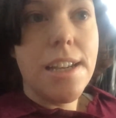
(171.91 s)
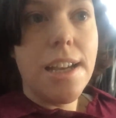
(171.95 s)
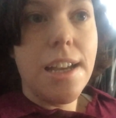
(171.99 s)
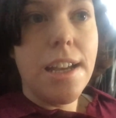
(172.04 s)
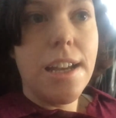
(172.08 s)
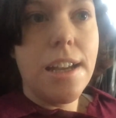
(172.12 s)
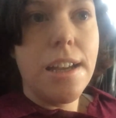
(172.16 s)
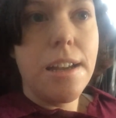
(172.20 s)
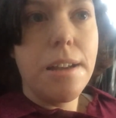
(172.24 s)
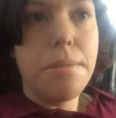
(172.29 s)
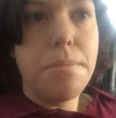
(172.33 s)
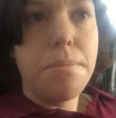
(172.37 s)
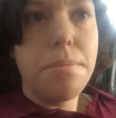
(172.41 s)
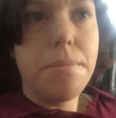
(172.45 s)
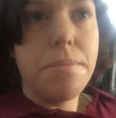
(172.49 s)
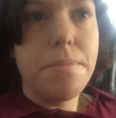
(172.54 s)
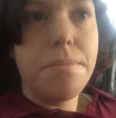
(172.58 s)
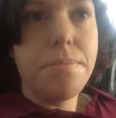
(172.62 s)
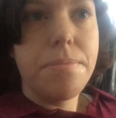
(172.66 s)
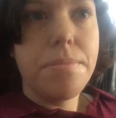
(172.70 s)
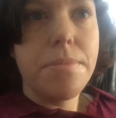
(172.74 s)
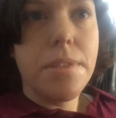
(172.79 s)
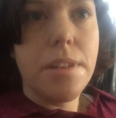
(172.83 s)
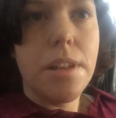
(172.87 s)
Um,
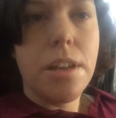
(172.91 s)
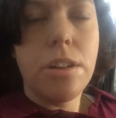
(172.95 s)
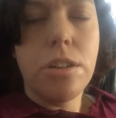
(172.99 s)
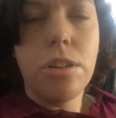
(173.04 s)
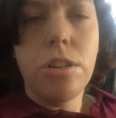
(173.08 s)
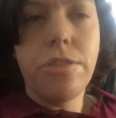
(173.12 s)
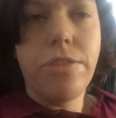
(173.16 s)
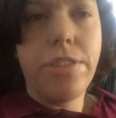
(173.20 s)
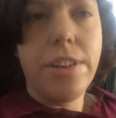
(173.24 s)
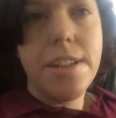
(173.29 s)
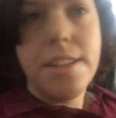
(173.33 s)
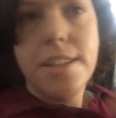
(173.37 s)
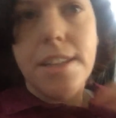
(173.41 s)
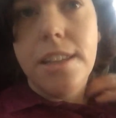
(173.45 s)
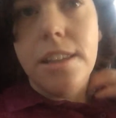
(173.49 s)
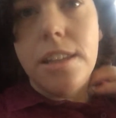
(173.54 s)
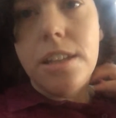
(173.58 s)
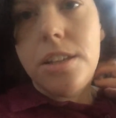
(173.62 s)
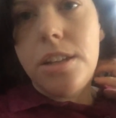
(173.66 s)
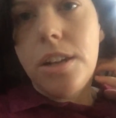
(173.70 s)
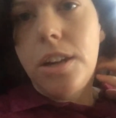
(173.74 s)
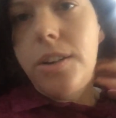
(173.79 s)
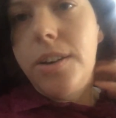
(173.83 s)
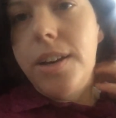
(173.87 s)
I don't know if I said
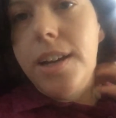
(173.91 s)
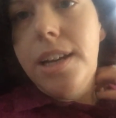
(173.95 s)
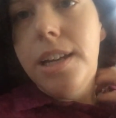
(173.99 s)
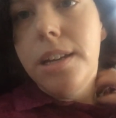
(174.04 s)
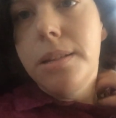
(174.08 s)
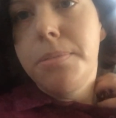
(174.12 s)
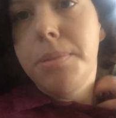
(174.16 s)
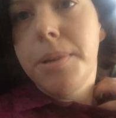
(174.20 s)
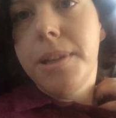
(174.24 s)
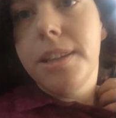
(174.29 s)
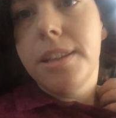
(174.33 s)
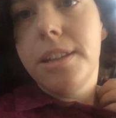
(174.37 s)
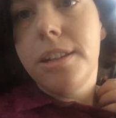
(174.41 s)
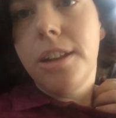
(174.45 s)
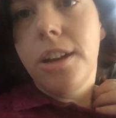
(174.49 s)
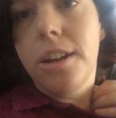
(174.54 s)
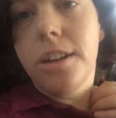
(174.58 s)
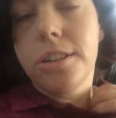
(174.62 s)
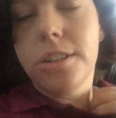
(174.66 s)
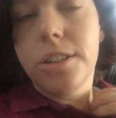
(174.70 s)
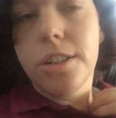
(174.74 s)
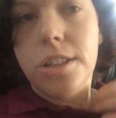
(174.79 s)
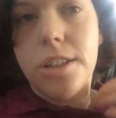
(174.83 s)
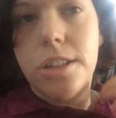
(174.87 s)
this already, but the
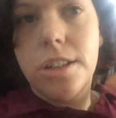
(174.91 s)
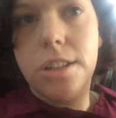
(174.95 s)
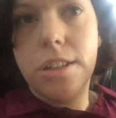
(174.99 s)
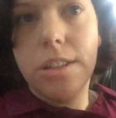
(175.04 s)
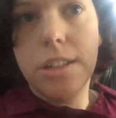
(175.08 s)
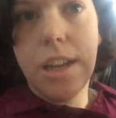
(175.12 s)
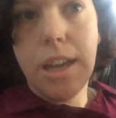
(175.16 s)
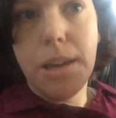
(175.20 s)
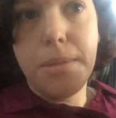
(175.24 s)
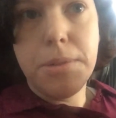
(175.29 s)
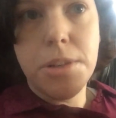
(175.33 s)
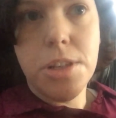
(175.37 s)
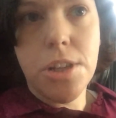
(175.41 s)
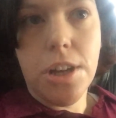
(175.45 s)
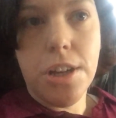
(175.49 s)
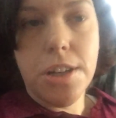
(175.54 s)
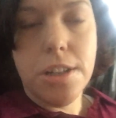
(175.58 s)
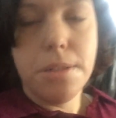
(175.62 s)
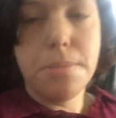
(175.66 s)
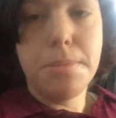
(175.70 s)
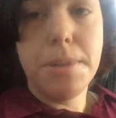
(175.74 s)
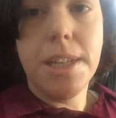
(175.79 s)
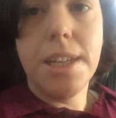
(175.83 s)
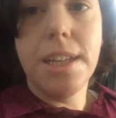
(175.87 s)
doctor came and
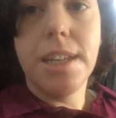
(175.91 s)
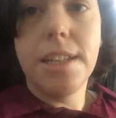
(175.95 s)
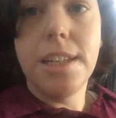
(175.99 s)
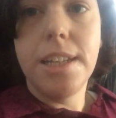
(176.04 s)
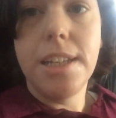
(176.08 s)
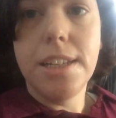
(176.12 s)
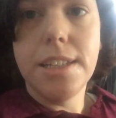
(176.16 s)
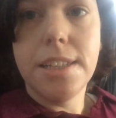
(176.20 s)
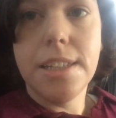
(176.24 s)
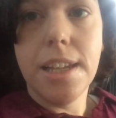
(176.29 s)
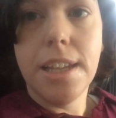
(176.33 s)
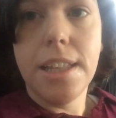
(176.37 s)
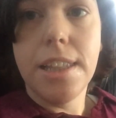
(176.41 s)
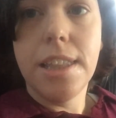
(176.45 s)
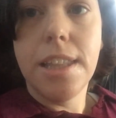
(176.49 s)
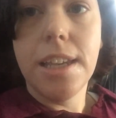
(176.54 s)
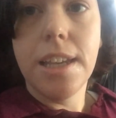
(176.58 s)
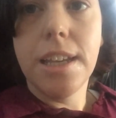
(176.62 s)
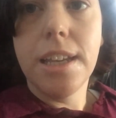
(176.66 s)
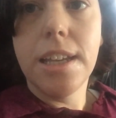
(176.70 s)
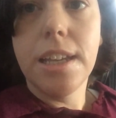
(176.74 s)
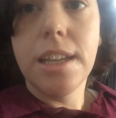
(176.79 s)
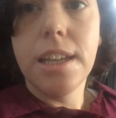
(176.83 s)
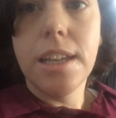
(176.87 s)
talked to me, and he said
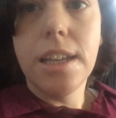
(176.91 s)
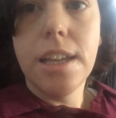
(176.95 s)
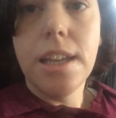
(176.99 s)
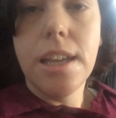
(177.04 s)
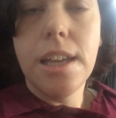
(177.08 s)
that